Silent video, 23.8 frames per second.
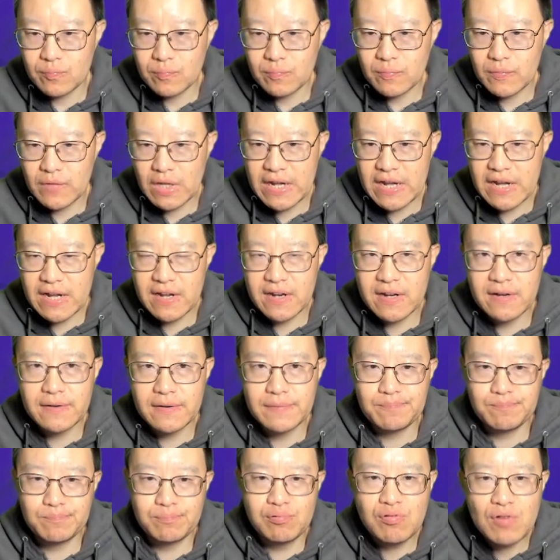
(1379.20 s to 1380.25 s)
is
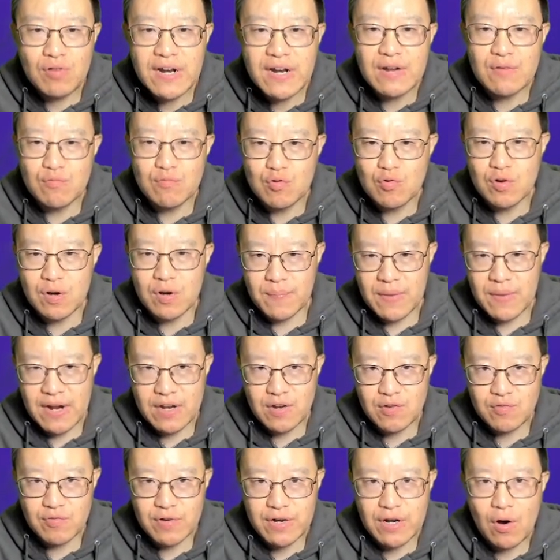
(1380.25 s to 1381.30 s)
pretty
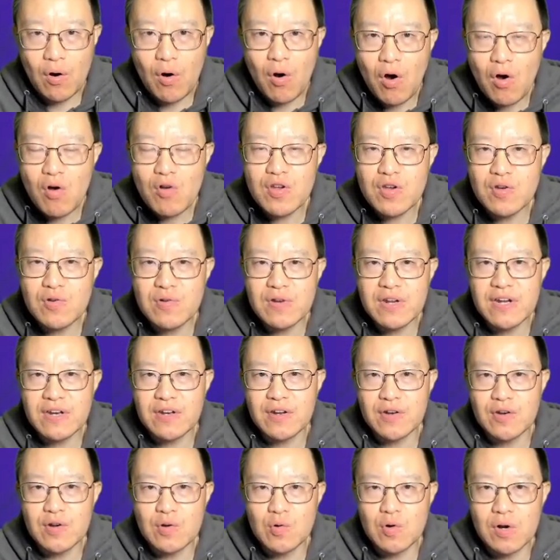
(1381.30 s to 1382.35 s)
rudimentary. All you need to
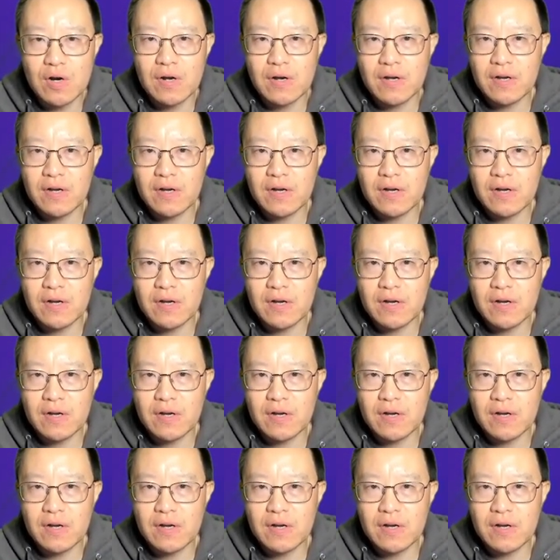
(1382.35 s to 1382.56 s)
do is